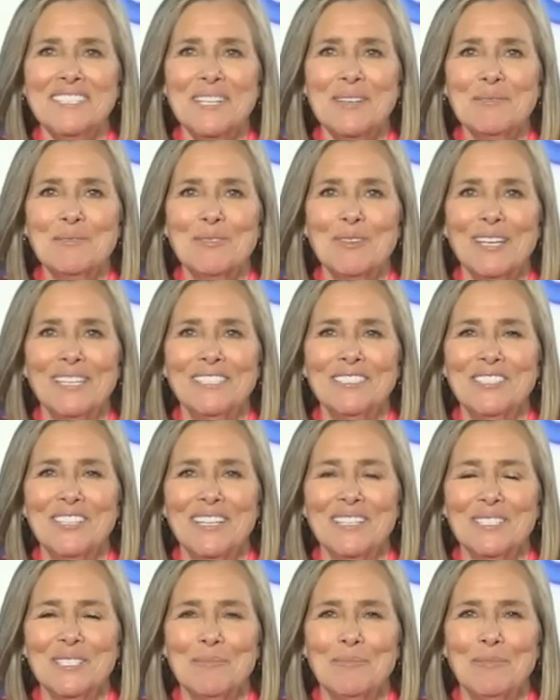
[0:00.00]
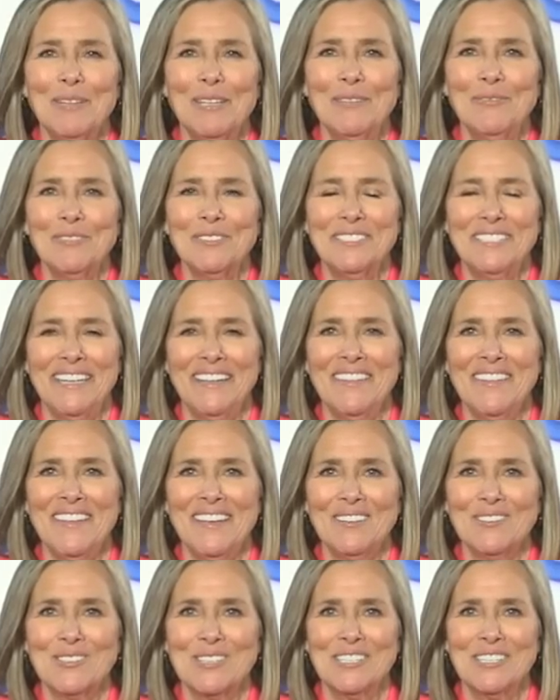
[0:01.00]
teams will get a chance to play for ten
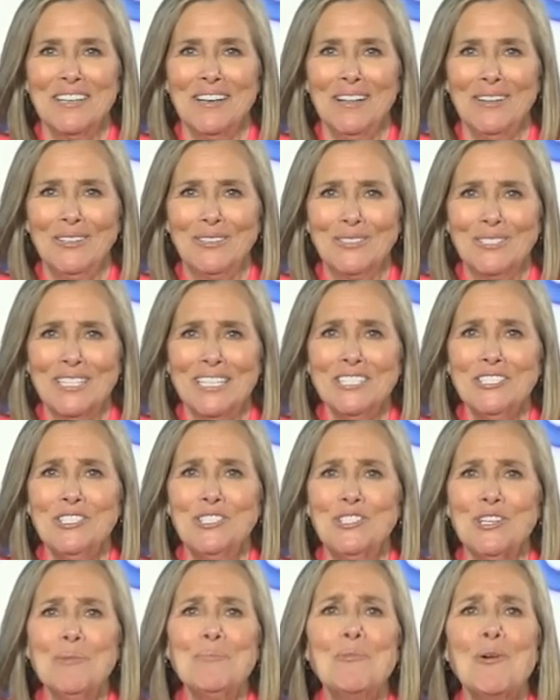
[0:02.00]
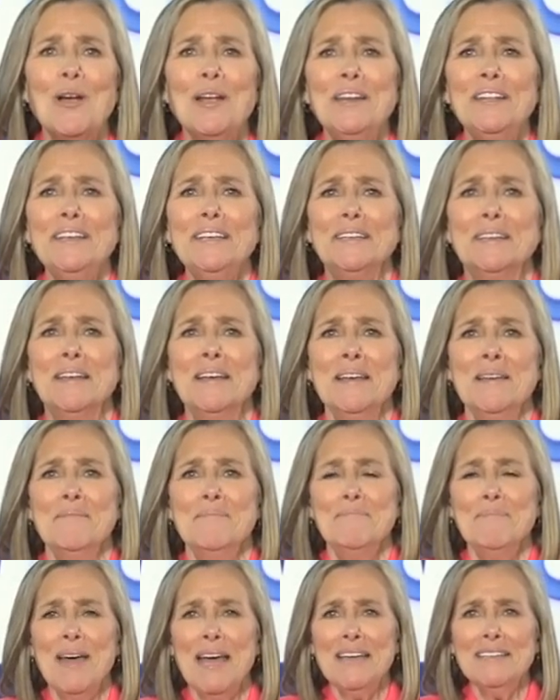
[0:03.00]
thousand dollars. Let's jump right in.
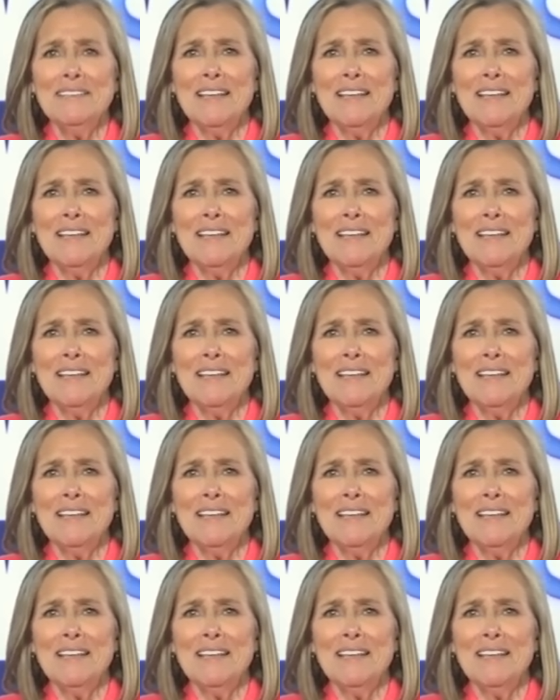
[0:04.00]
Matt